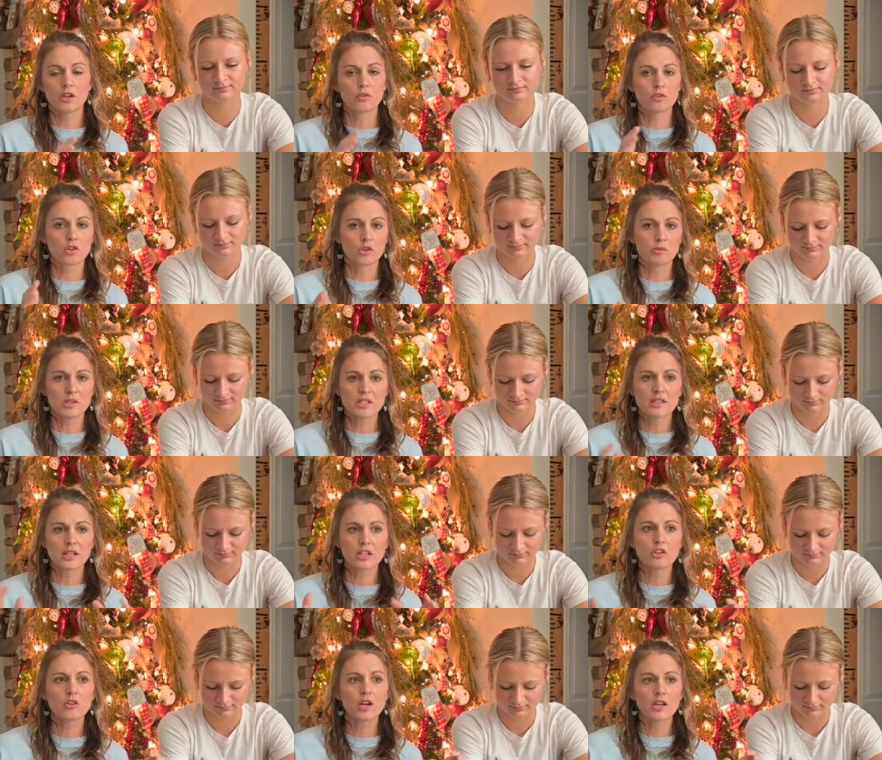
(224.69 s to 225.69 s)
Speaker 1: to own their own business,
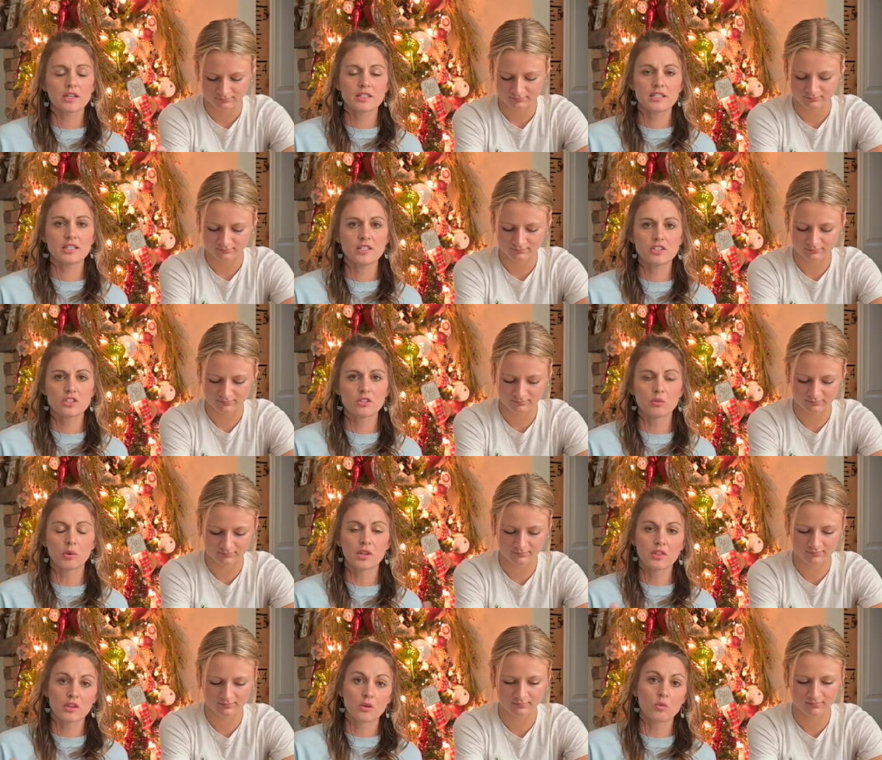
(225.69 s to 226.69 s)
like you kind of teach to
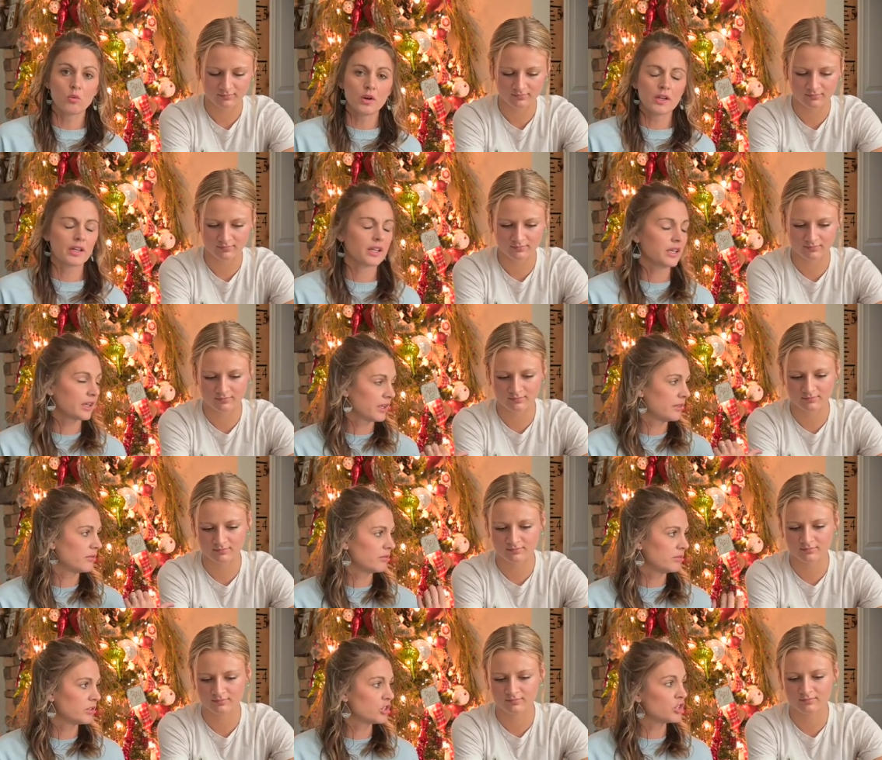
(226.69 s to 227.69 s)
what they're wanting.
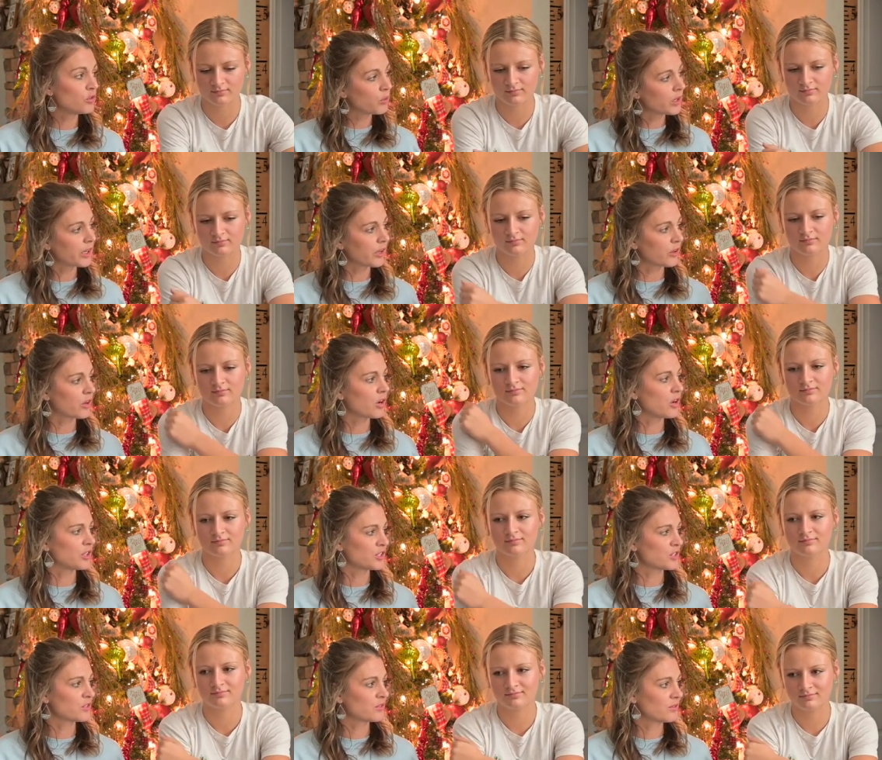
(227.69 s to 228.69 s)
And do you want to go to
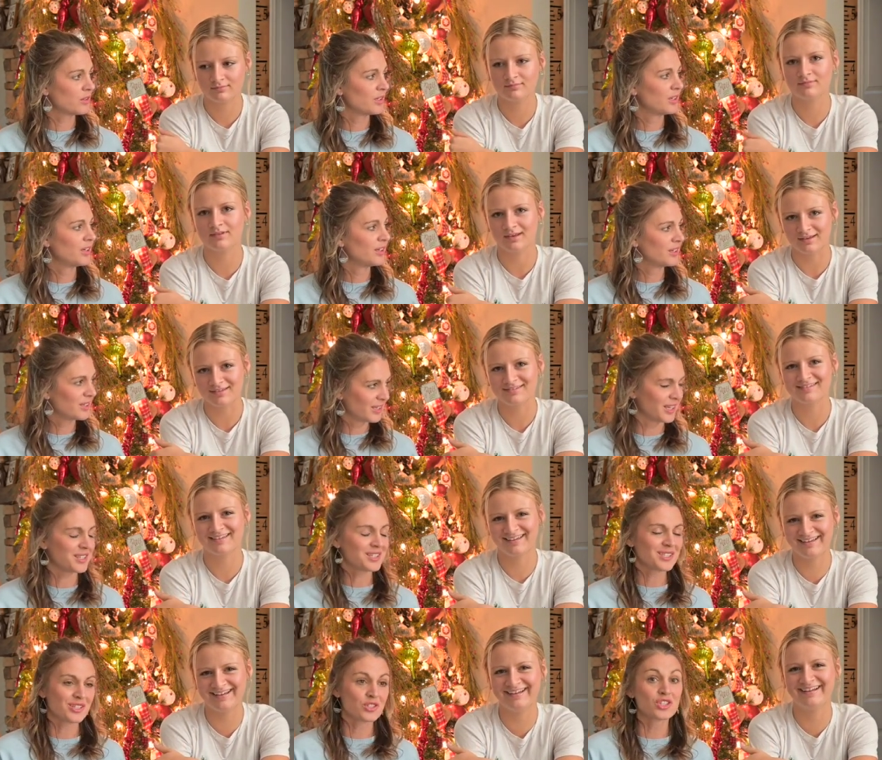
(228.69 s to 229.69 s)
college? Yes. Yeah.
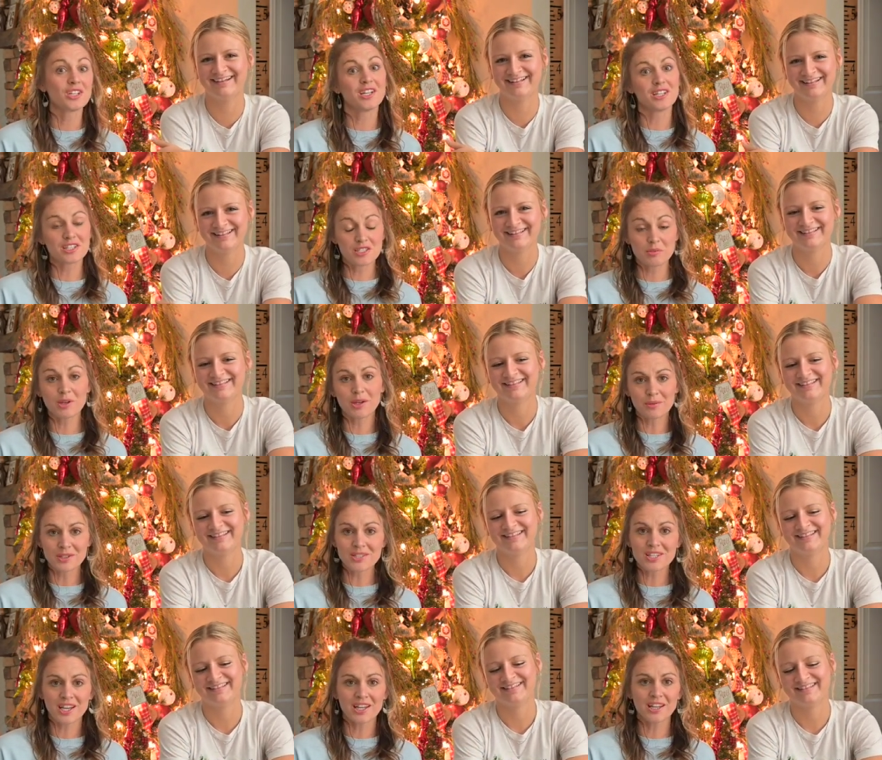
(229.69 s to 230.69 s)
So she needs to be able
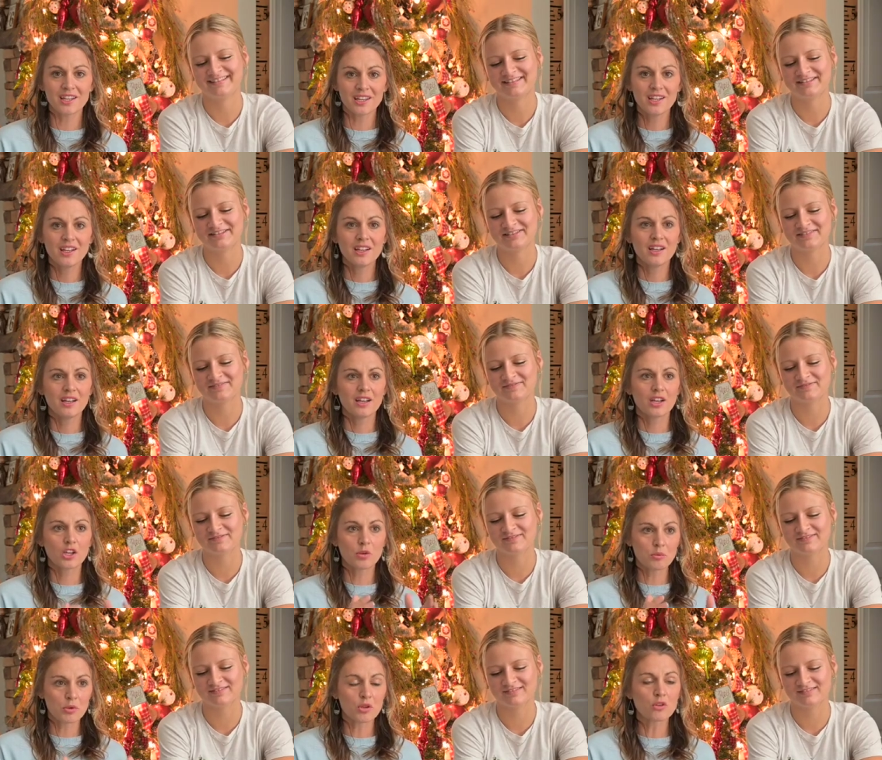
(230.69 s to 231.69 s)
to take
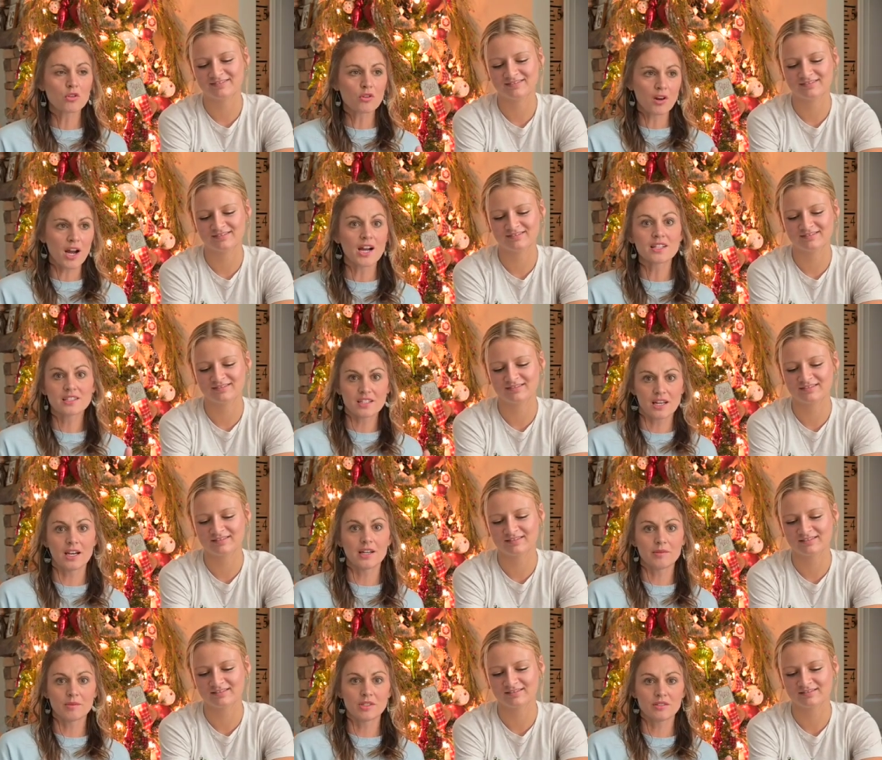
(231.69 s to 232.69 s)
computerized
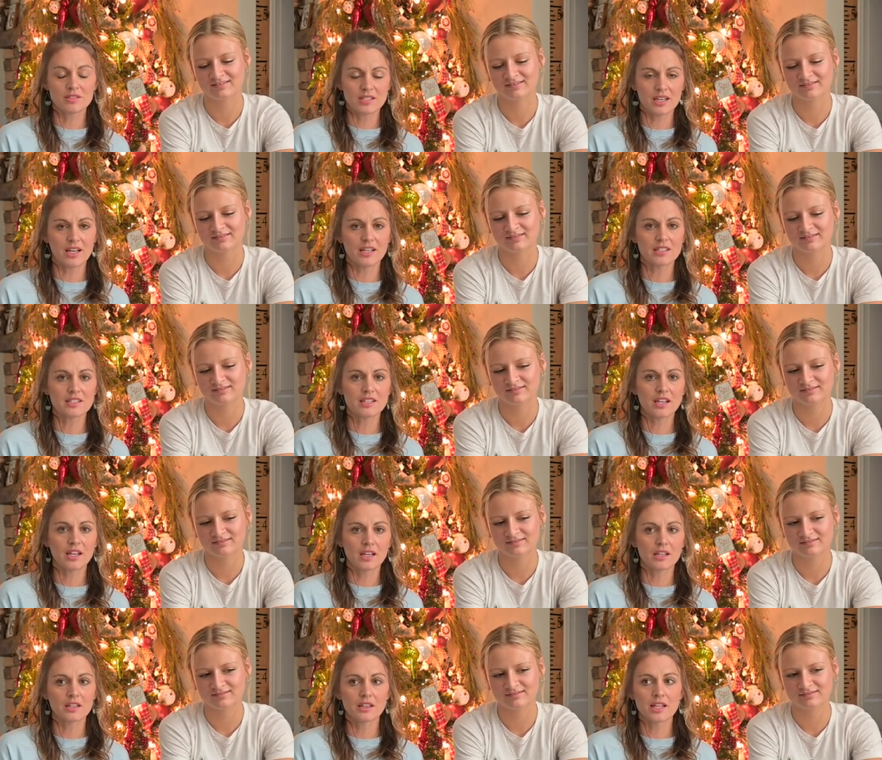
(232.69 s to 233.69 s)
timed tests,
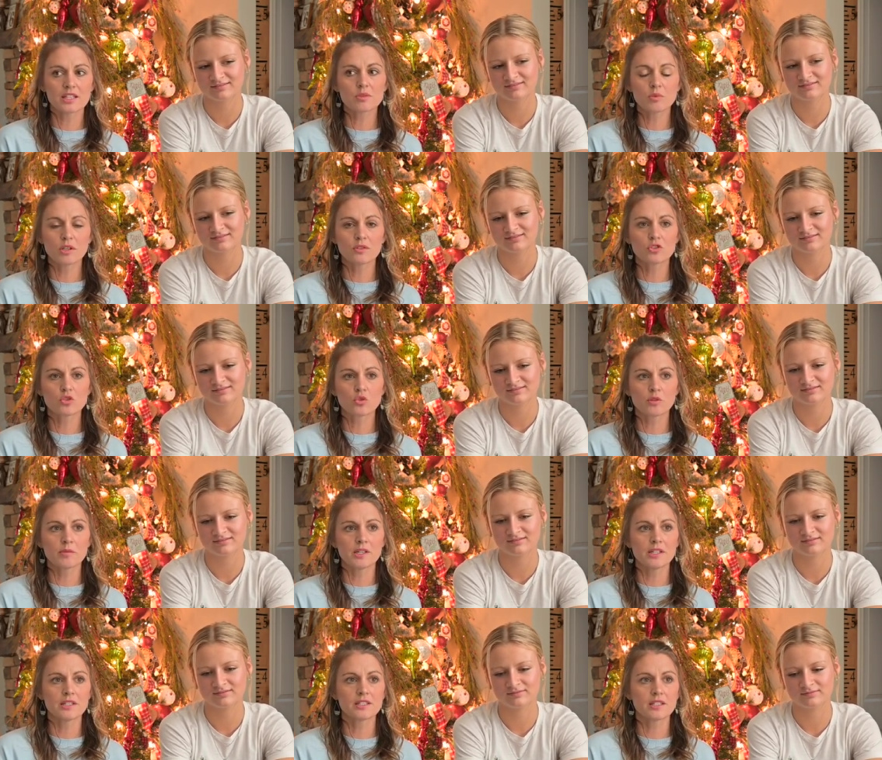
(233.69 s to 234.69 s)
and that's one of
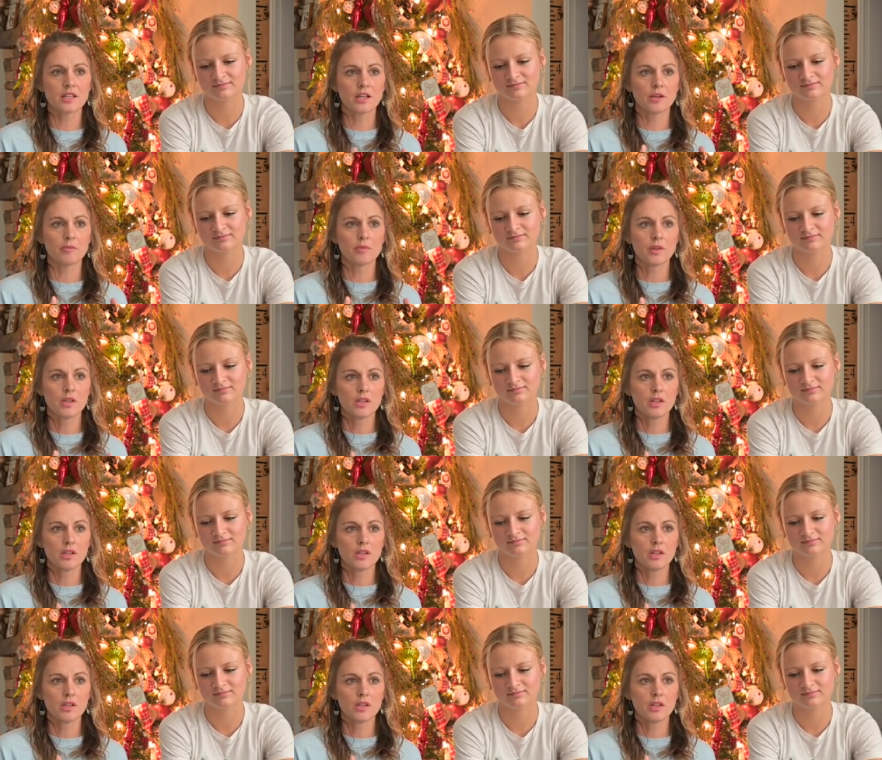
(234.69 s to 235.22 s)
Shormann's. Um,